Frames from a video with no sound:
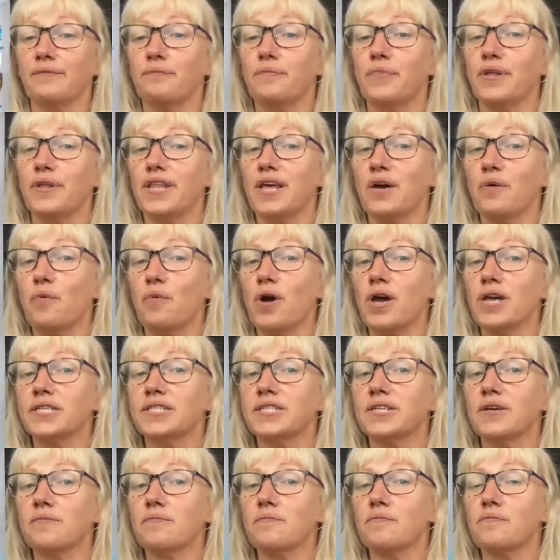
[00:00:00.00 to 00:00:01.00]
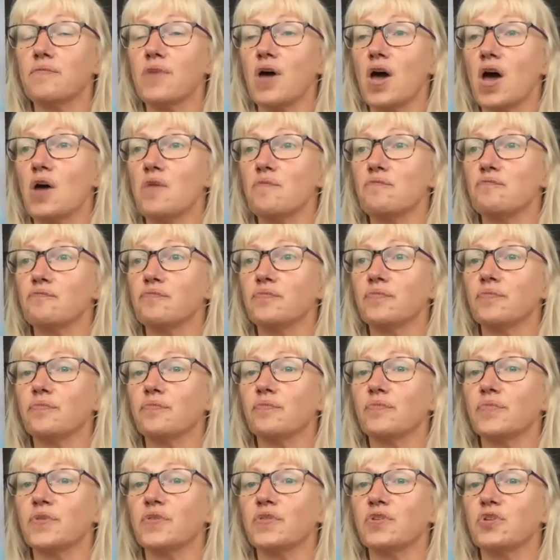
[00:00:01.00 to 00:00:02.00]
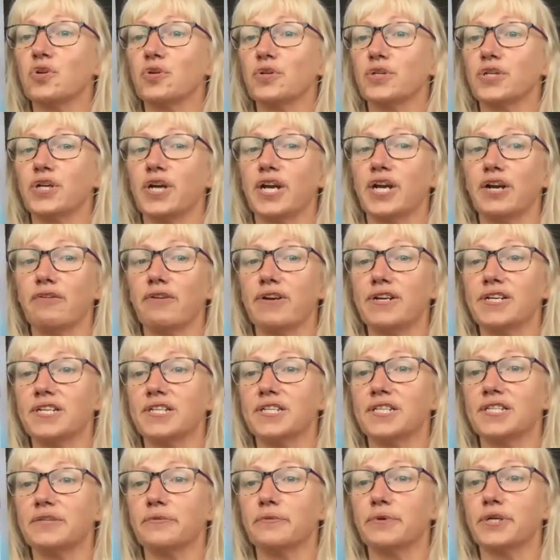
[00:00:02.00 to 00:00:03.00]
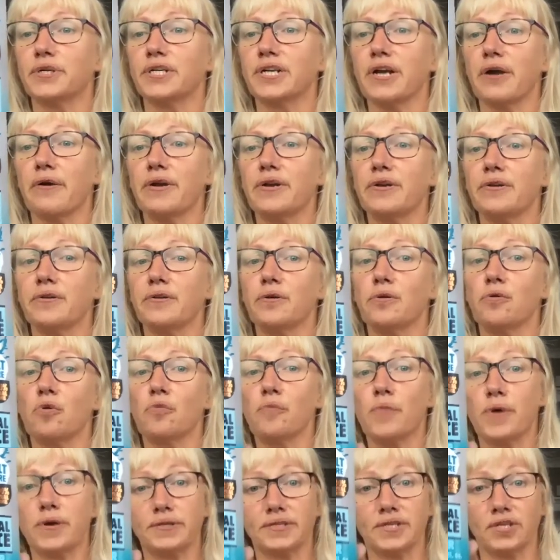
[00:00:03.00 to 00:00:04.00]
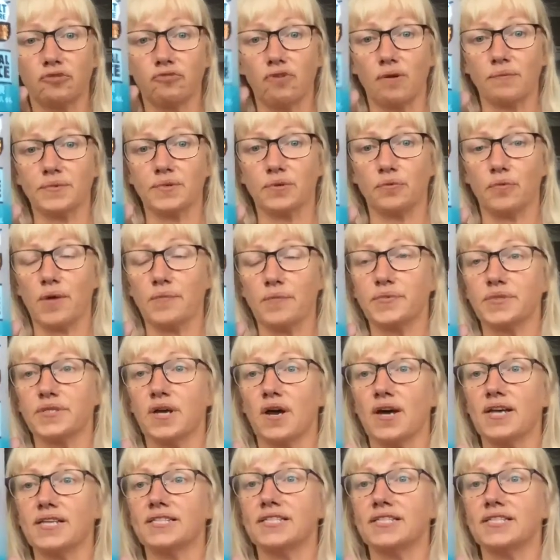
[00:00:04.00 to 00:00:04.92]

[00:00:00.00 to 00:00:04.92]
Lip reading: but there were some dodgy ingredients that were showing on the Hormone Disruptor website.